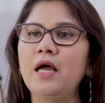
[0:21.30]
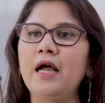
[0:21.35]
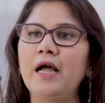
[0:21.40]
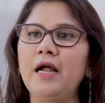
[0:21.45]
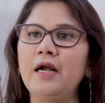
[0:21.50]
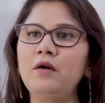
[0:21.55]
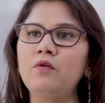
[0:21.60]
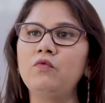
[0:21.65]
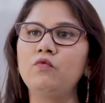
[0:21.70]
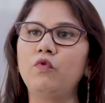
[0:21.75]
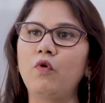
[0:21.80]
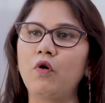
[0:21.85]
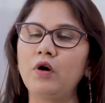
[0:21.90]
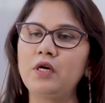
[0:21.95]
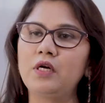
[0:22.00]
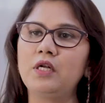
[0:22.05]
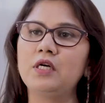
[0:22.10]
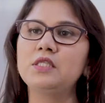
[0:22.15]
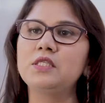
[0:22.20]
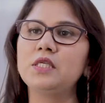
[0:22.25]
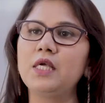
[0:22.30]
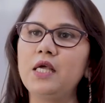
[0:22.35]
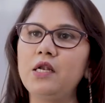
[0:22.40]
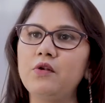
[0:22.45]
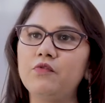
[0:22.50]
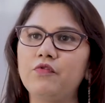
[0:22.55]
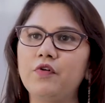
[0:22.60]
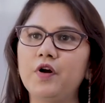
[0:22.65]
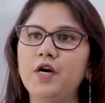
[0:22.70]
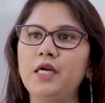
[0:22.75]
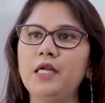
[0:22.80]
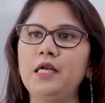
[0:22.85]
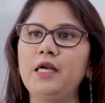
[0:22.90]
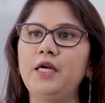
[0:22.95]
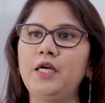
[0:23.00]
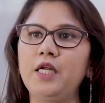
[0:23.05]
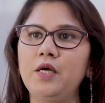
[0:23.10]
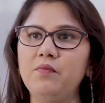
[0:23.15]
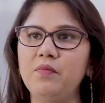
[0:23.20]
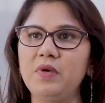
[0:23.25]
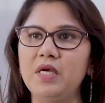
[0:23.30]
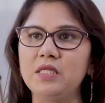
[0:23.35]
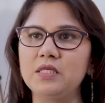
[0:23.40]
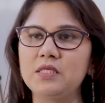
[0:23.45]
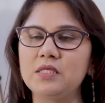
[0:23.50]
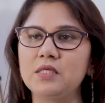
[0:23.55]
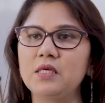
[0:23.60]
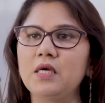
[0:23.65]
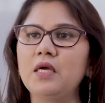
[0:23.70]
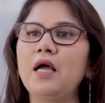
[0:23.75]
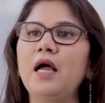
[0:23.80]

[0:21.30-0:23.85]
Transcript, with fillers: and what does infertility means